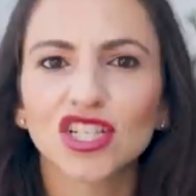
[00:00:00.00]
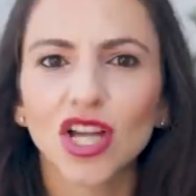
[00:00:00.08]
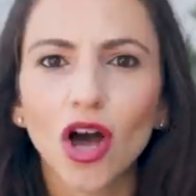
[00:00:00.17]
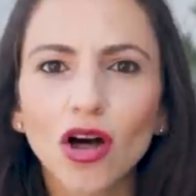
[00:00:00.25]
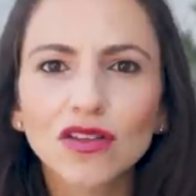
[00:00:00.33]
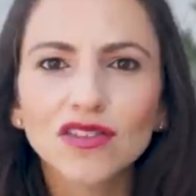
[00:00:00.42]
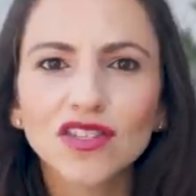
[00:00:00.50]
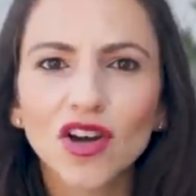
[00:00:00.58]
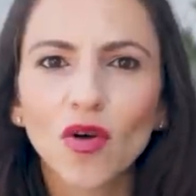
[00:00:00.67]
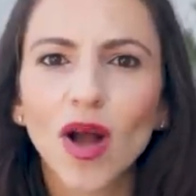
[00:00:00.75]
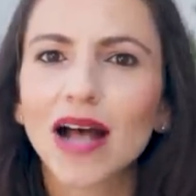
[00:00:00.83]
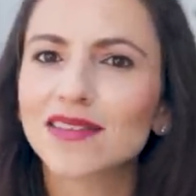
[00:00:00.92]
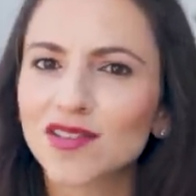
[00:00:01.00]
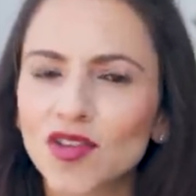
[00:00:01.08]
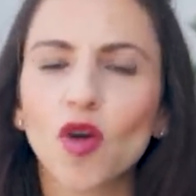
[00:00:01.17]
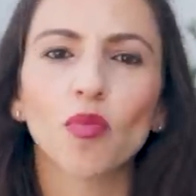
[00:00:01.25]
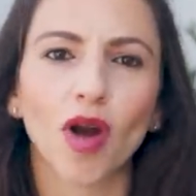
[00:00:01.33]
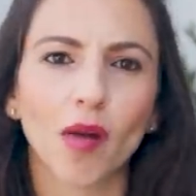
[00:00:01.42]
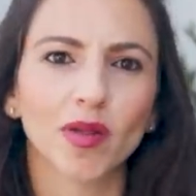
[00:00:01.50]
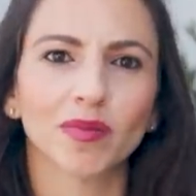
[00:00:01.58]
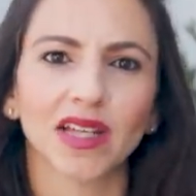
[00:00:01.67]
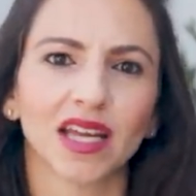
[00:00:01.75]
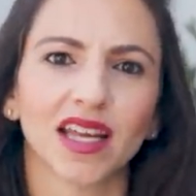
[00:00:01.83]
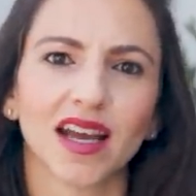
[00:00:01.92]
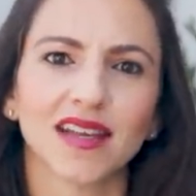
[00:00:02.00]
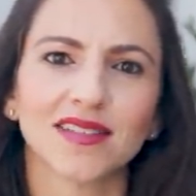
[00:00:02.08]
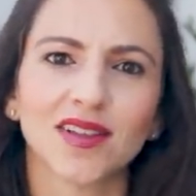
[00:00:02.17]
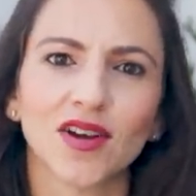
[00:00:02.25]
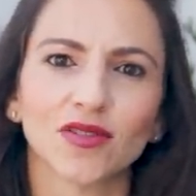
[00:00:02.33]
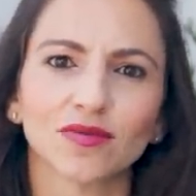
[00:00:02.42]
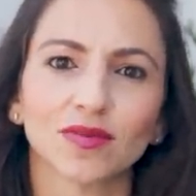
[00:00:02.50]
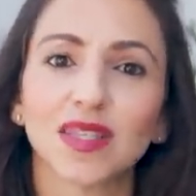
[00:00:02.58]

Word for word: She also has no problem letting guys know.